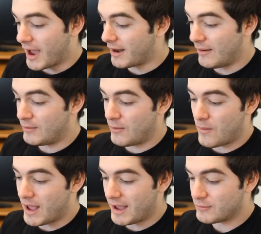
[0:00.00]
I don't know
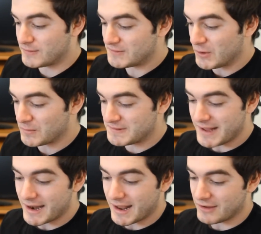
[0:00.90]
why I was so
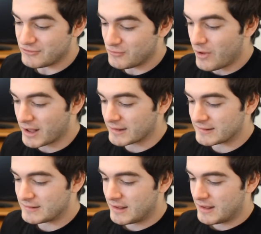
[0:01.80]
upset. I just
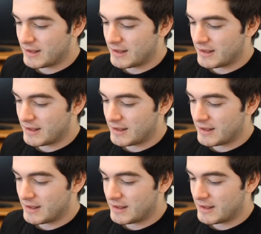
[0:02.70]
was.